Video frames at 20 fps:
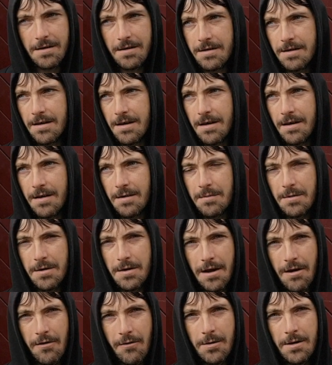Yeah, I'm
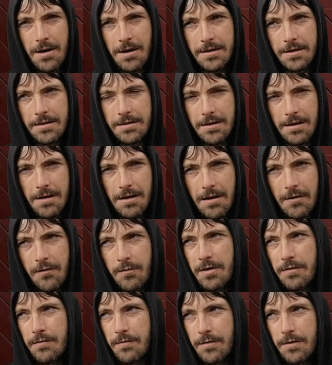a heroin addict. I
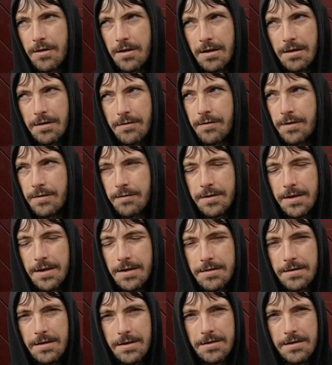have been for like
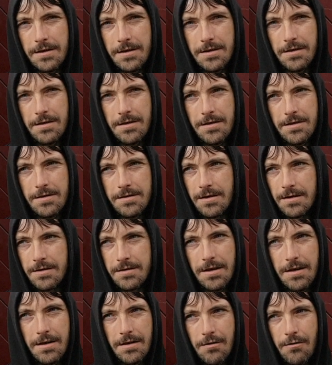15, 16 years. I
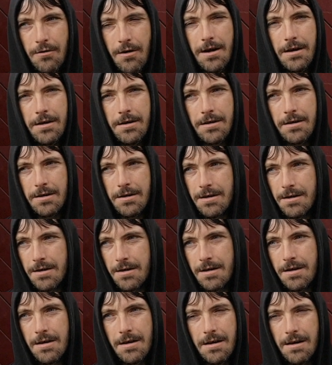take crack
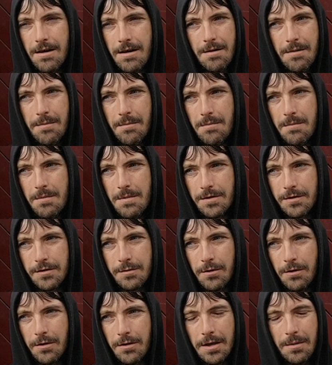and
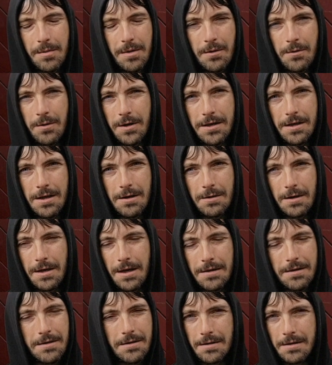smoke a little bit of weed now
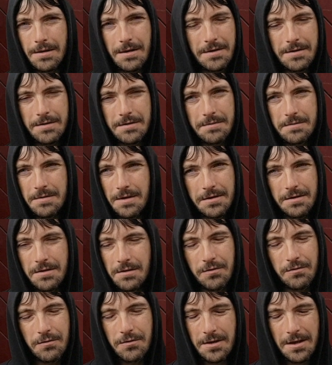again. That's
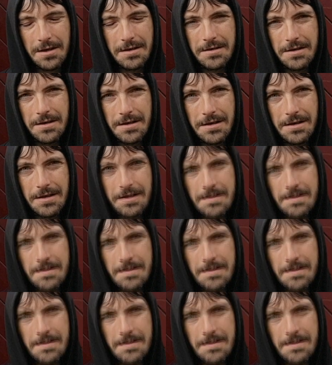the only drugs I take.